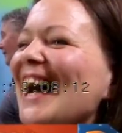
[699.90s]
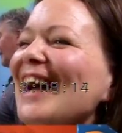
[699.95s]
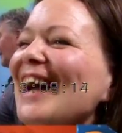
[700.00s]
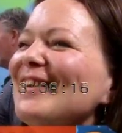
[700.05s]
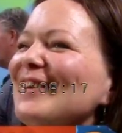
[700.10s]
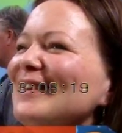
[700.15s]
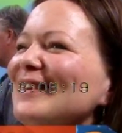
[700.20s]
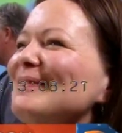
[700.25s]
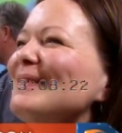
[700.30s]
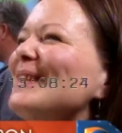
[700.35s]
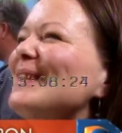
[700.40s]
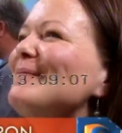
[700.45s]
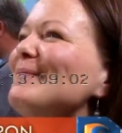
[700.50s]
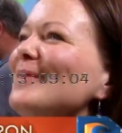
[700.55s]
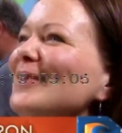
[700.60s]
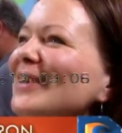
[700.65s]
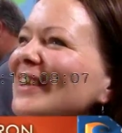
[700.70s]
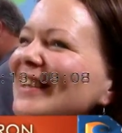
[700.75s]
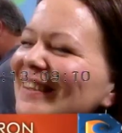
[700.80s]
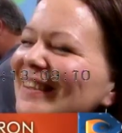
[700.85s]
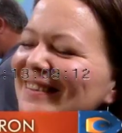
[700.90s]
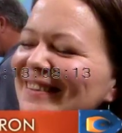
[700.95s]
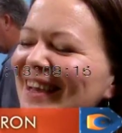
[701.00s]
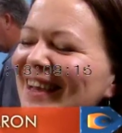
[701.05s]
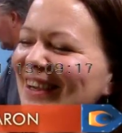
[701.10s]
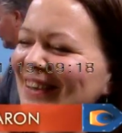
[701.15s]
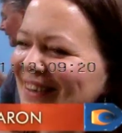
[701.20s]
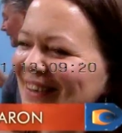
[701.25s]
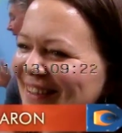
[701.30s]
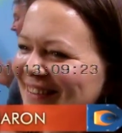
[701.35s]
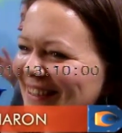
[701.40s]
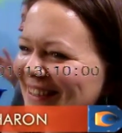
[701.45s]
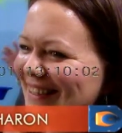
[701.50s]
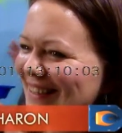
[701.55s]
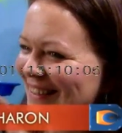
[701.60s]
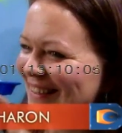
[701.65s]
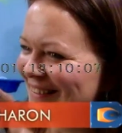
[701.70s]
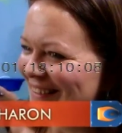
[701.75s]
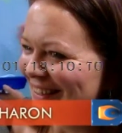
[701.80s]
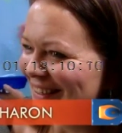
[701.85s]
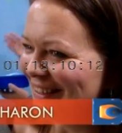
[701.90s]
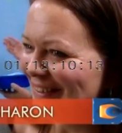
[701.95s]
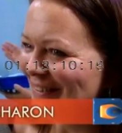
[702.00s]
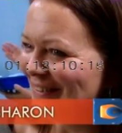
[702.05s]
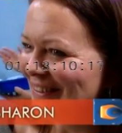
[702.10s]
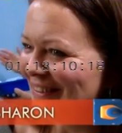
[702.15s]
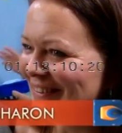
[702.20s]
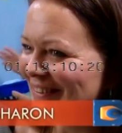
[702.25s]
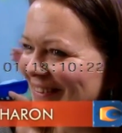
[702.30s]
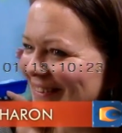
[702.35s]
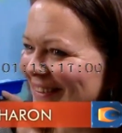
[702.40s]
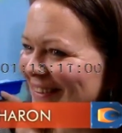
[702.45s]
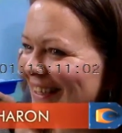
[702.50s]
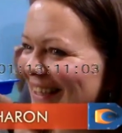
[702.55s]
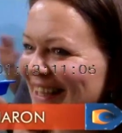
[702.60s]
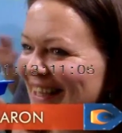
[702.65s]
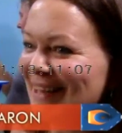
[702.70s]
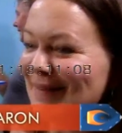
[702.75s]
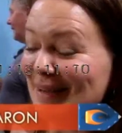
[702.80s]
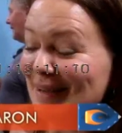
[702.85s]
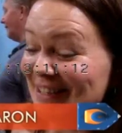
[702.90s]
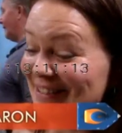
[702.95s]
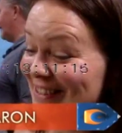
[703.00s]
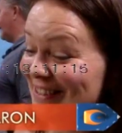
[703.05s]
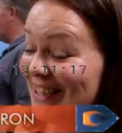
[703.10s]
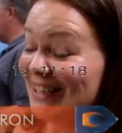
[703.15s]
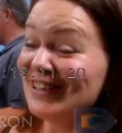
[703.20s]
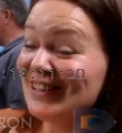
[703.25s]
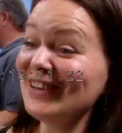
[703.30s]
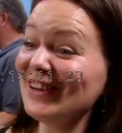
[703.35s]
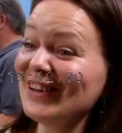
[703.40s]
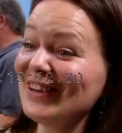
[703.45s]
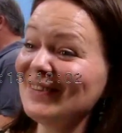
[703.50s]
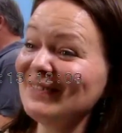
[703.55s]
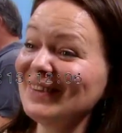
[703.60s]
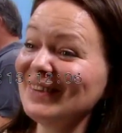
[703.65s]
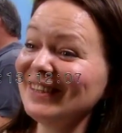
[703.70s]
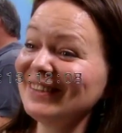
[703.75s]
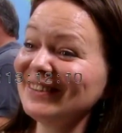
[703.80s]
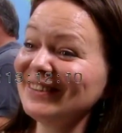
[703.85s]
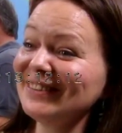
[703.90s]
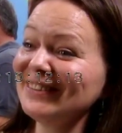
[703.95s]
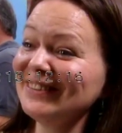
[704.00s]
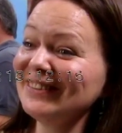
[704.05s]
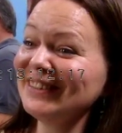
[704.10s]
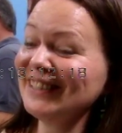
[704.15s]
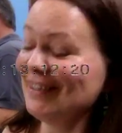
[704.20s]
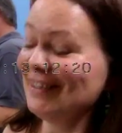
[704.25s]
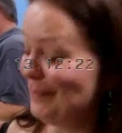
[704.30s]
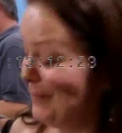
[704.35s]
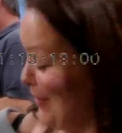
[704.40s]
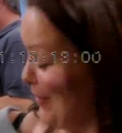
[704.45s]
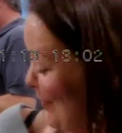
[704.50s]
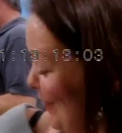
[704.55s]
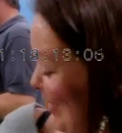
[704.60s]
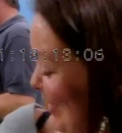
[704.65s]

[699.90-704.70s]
I got to be the muckiest decorator in the entire world, and I managed to get none on me at all, even with a